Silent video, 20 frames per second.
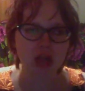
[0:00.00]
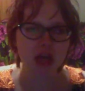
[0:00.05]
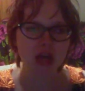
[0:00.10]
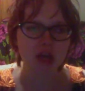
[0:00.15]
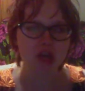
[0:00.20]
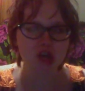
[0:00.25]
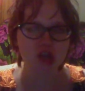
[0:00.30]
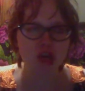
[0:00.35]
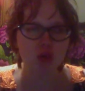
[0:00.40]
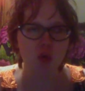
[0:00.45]

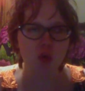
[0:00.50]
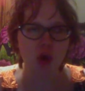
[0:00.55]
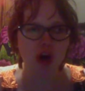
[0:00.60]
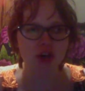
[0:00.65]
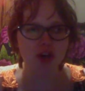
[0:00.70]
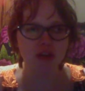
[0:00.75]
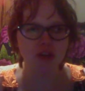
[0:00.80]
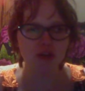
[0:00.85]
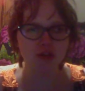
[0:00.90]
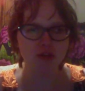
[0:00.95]
she
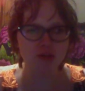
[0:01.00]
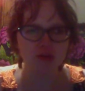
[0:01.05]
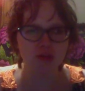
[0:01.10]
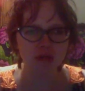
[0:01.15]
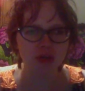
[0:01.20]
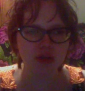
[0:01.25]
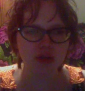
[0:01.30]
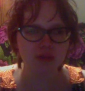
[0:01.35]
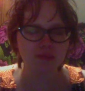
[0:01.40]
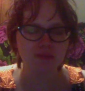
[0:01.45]

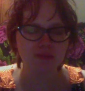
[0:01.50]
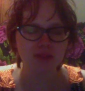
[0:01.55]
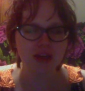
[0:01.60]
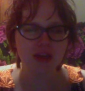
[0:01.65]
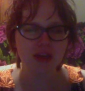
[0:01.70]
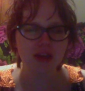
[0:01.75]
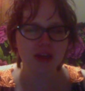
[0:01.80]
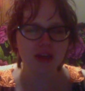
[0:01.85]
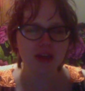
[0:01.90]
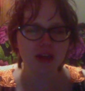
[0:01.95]
was
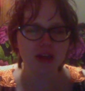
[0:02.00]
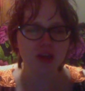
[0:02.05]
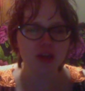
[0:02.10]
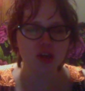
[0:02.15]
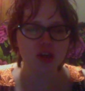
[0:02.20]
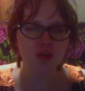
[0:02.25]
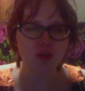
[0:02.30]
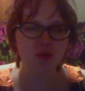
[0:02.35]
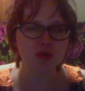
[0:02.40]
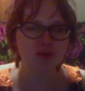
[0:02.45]

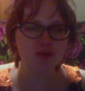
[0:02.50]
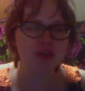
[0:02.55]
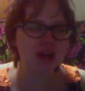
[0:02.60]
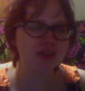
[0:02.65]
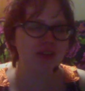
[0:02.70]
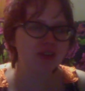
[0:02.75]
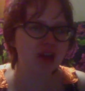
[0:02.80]
she was de